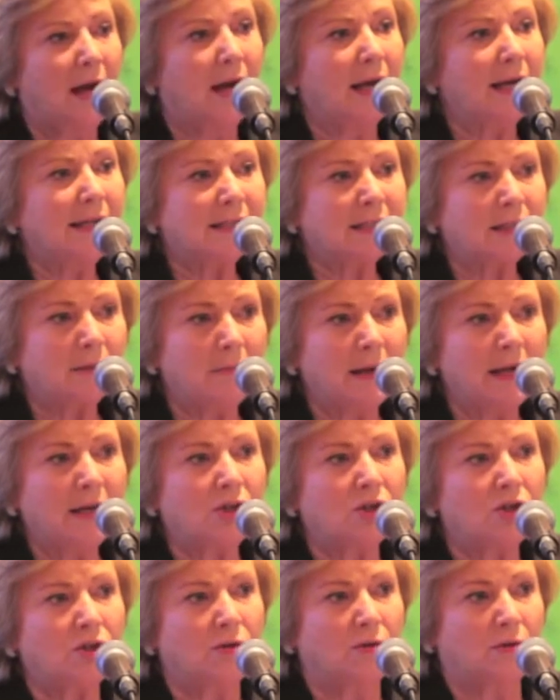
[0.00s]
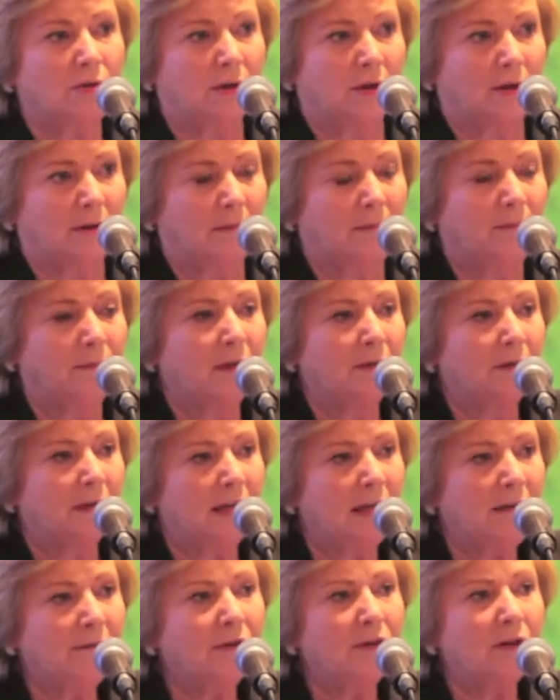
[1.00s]
is to make sure
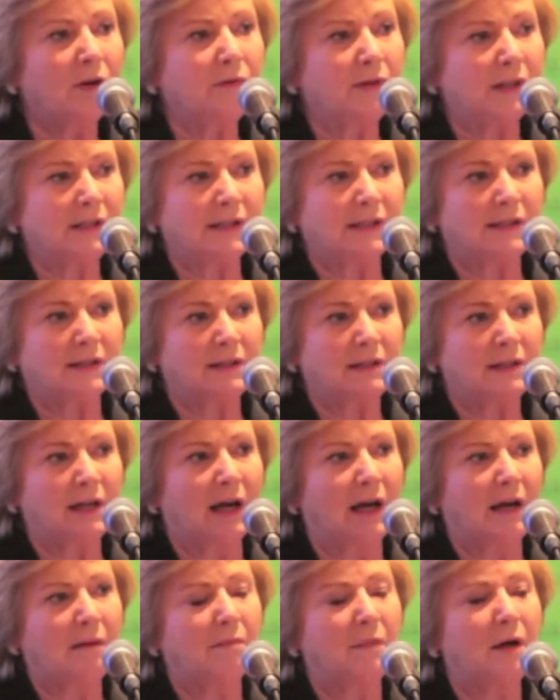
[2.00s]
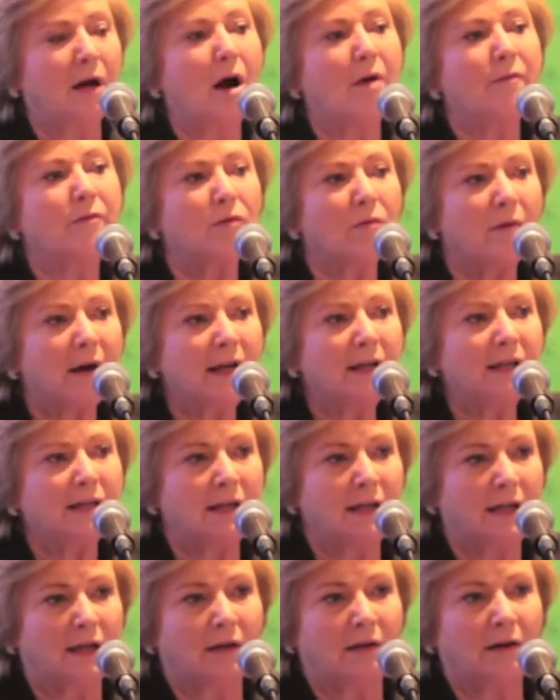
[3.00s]
that even though this is a time of great
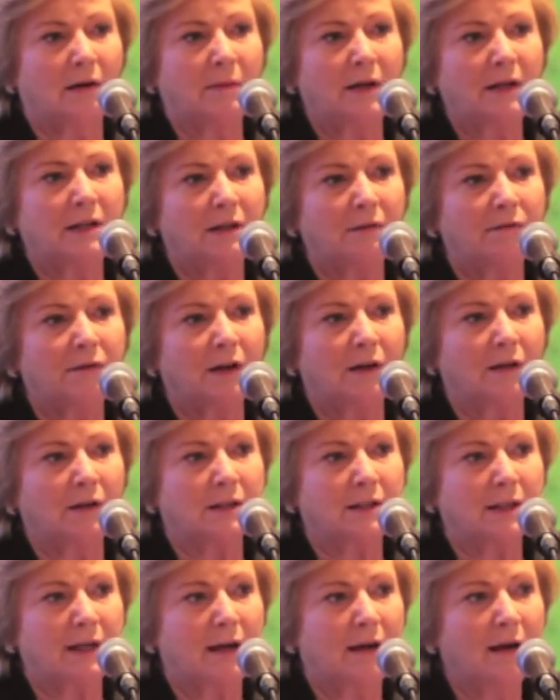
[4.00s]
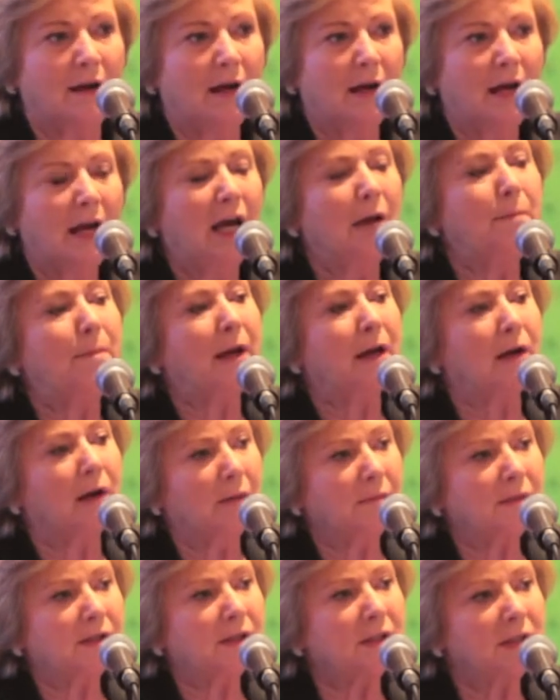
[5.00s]
economic difficulty, it
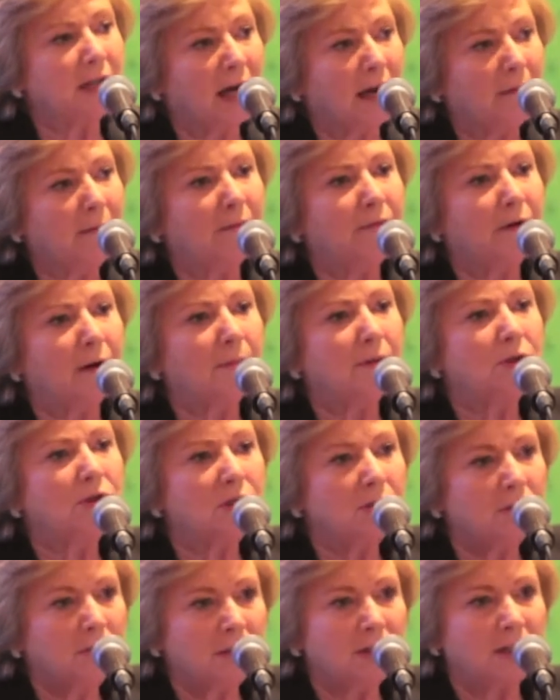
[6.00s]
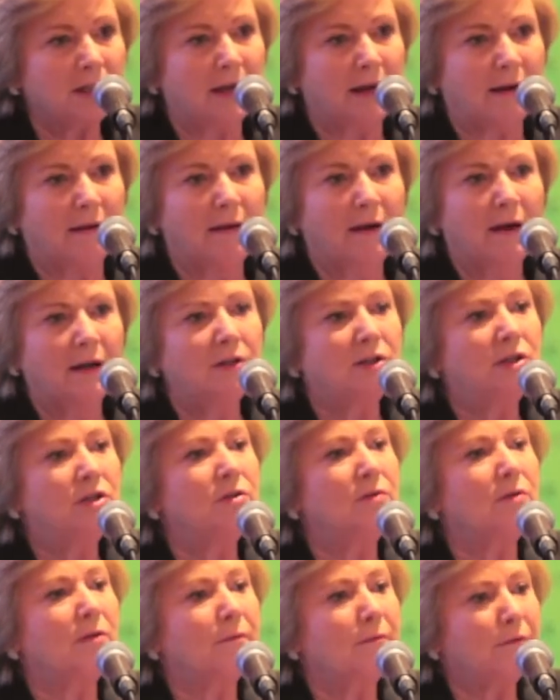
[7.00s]
becomes a time of opportunity to
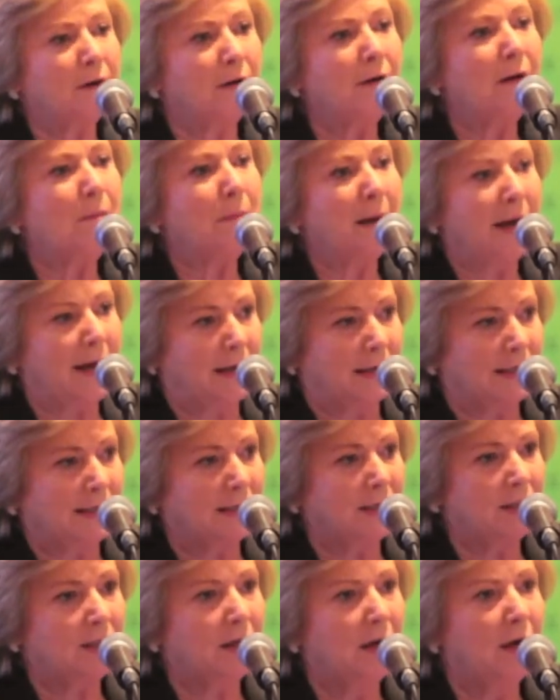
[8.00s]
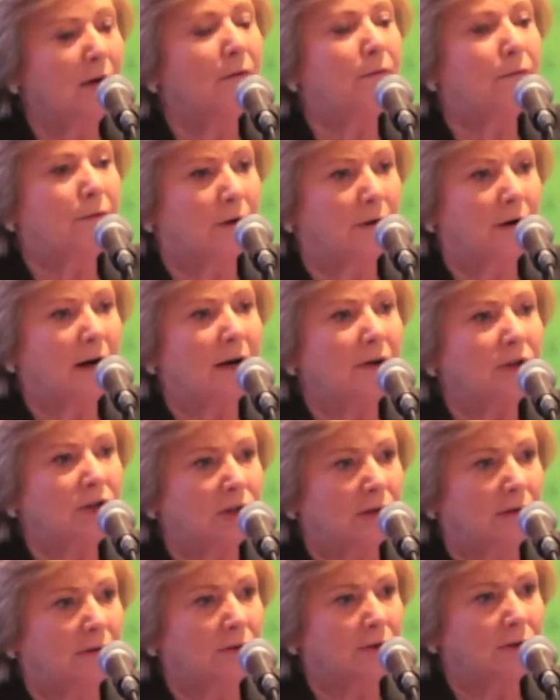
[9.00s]
do the very best for our
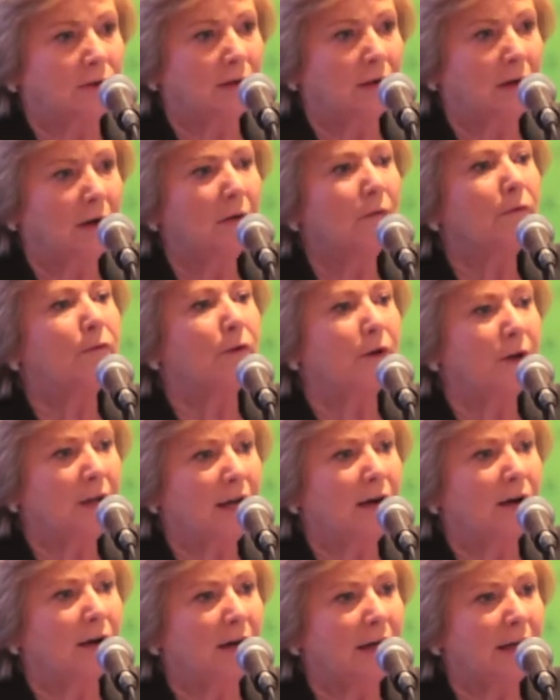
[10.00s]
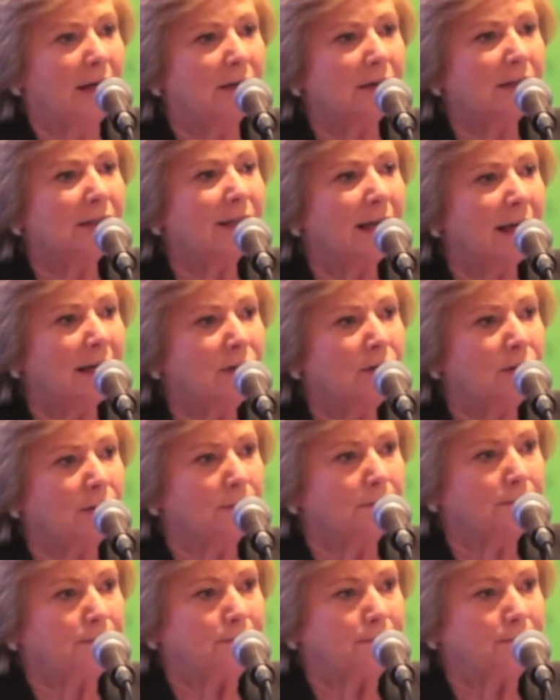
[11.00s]
children, for the early years sector.